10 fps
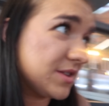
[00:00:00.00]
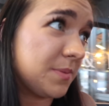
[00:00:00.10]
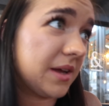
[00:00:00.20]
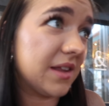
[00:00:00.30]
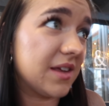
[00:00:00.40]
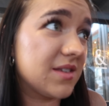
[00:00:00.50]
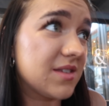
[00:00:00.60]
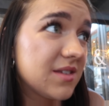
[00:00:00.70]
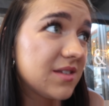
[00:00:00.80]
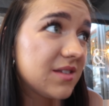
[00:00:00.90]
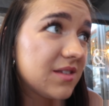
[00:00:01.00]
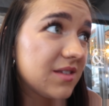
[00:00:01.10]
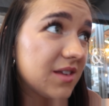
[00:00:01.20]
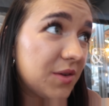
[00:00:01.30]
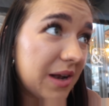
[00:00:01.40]
to be in this? Uh,
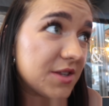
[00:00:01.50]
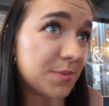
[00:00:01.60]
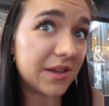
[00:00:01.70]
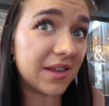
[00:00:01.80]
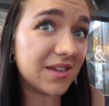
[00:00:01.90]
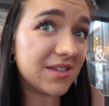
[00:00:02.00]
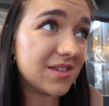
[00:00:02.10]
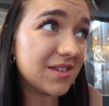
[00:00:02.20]
-huh. You're allowed to be in this.